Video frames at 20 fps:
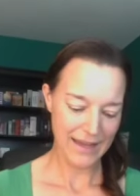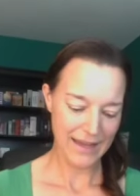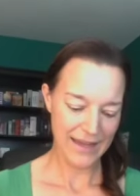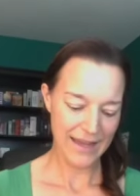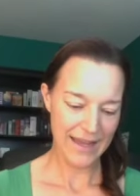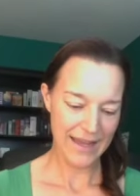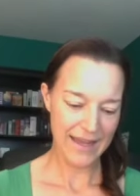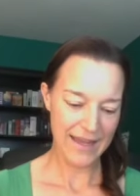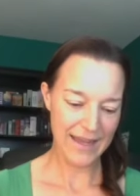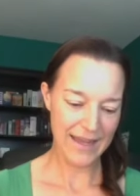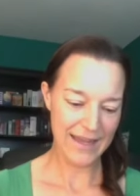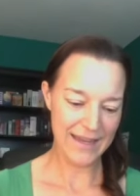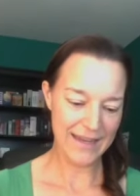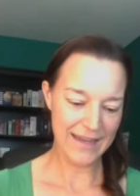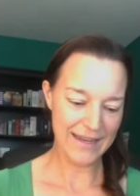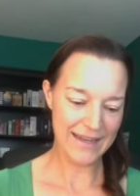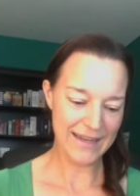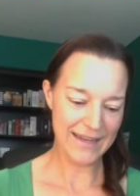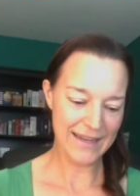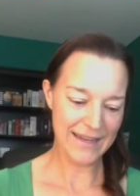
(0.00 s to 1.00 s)

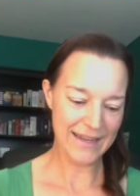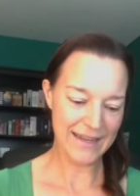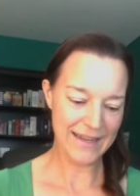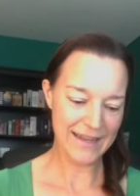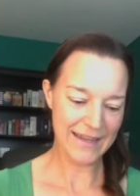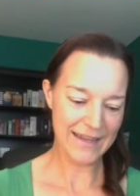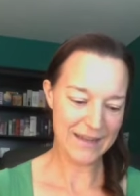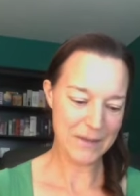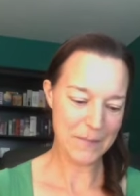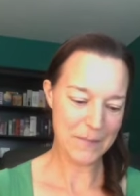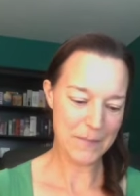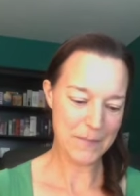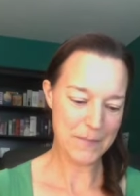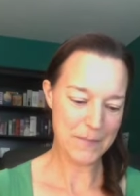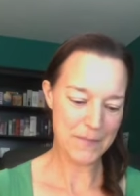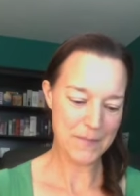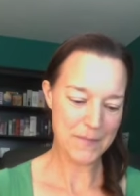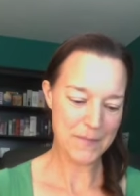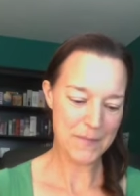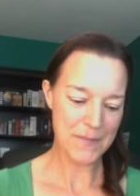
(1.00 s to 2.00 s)
And
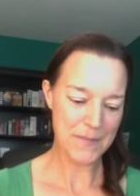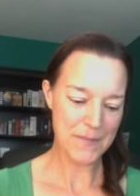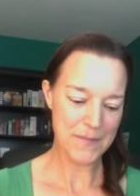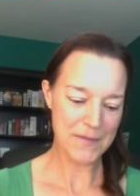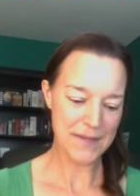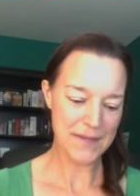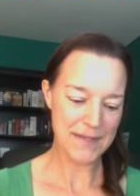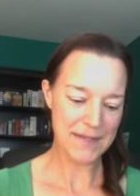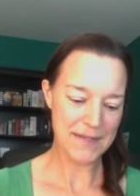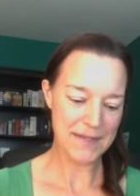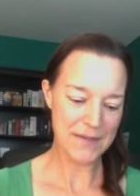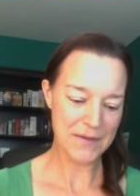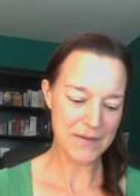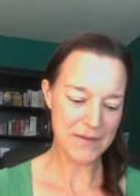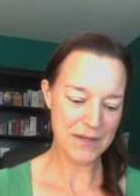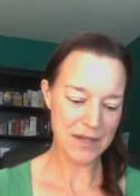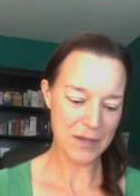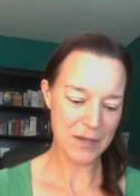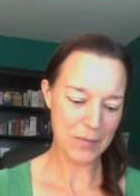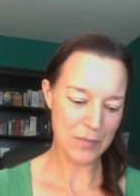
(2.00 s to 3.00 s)
let's do a
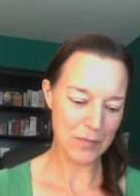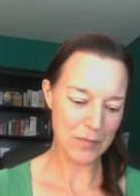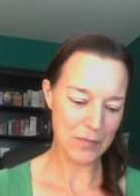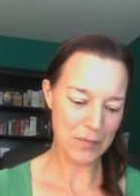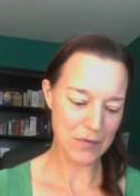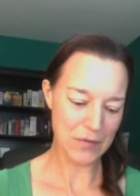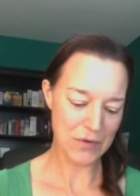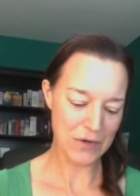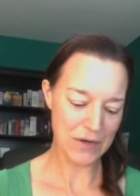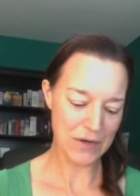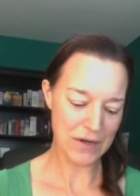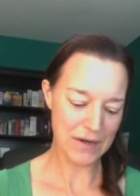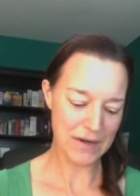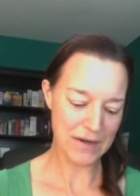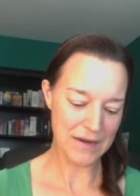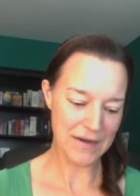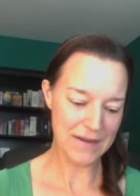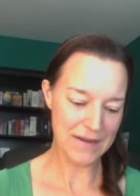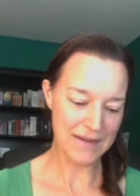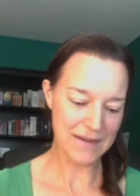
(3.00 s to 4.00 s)
couple more.
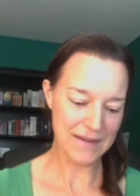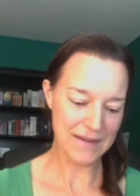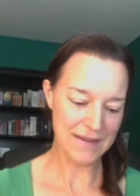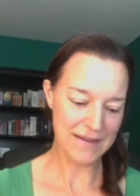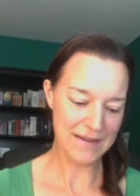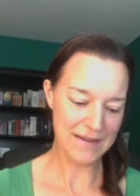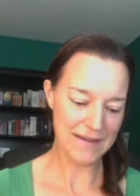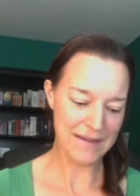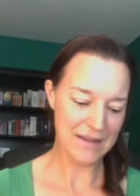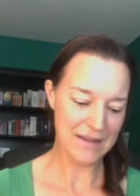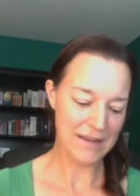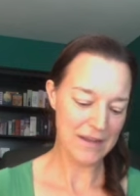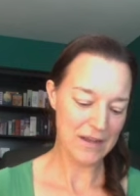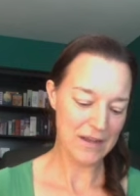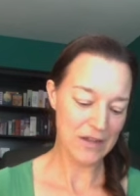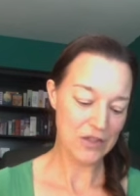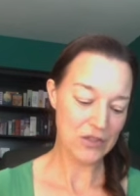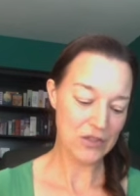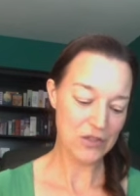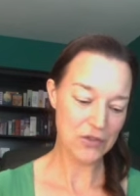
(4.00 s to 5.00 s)

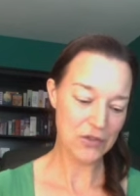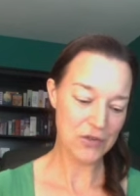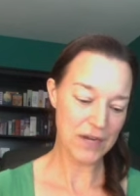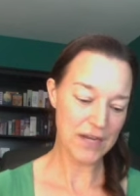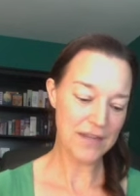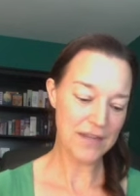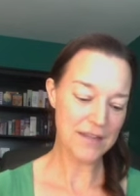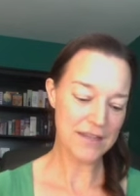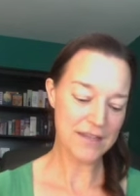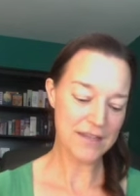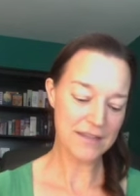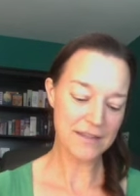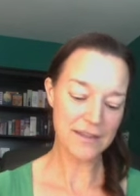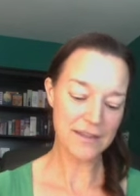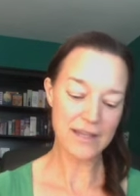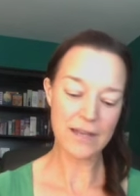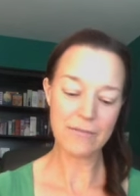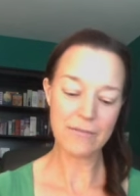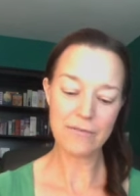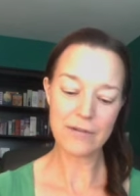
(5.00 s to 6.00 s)
Strength is
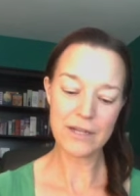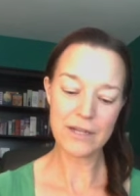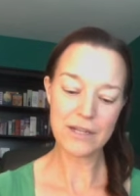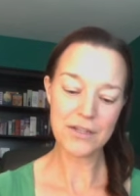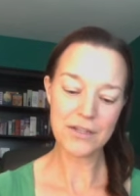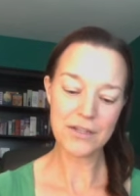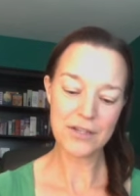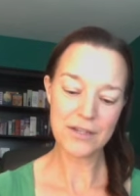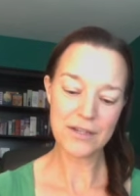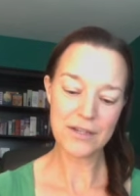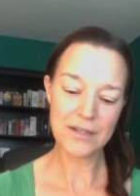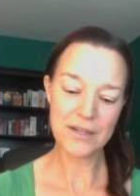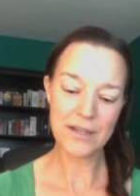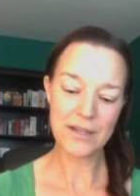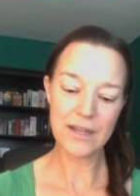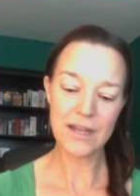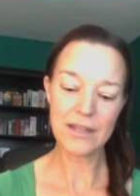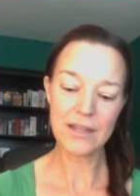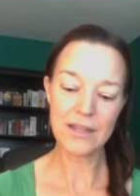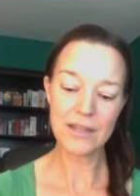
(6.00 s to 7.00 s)
leverage.
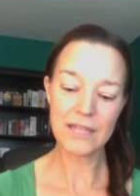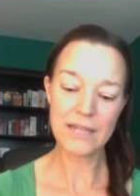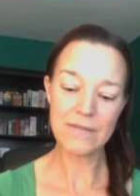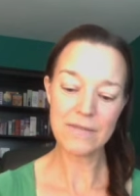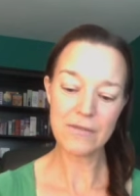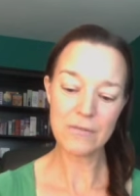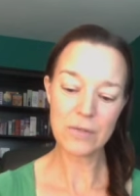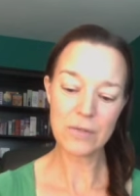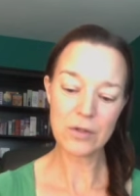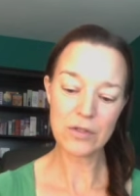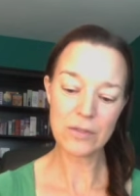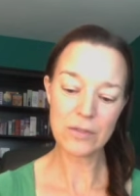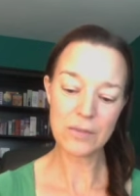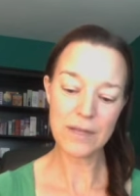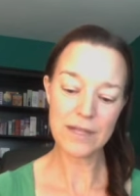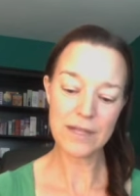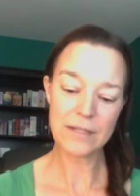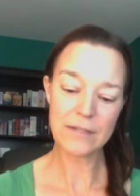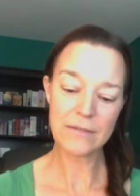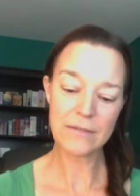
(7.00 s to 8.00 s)
A lever
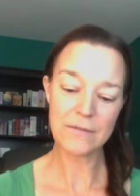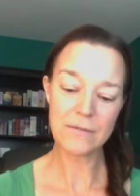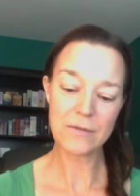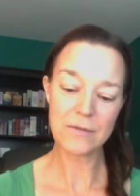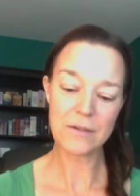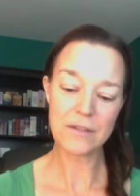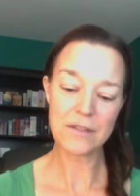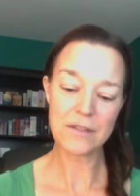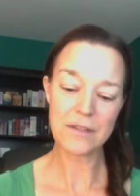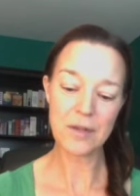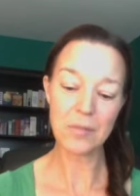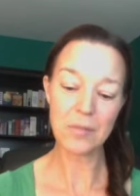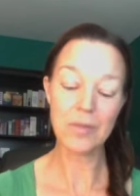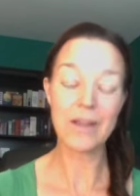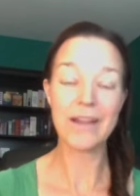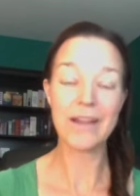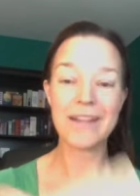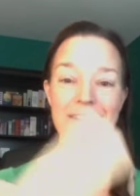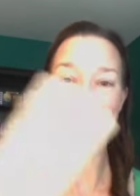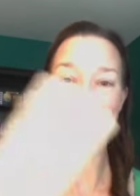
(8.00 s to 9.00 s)
multiplies the force
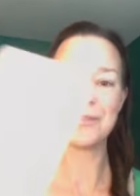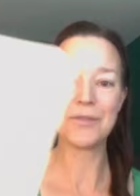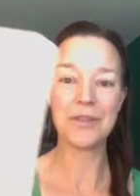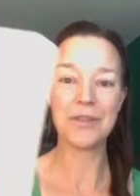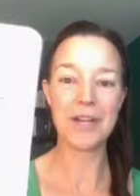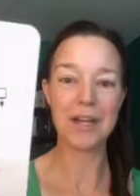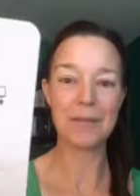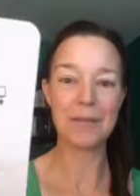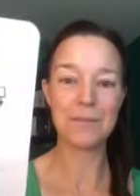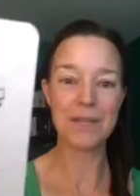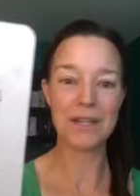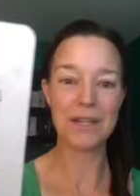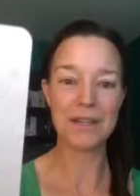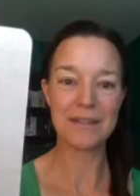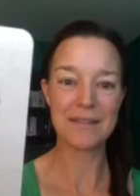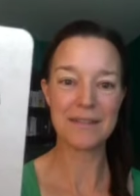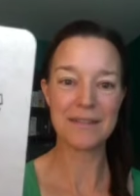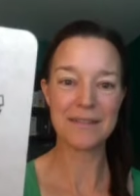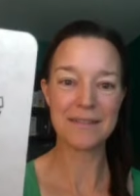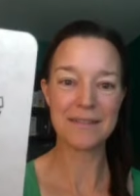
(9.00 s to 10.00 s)
applied to an object.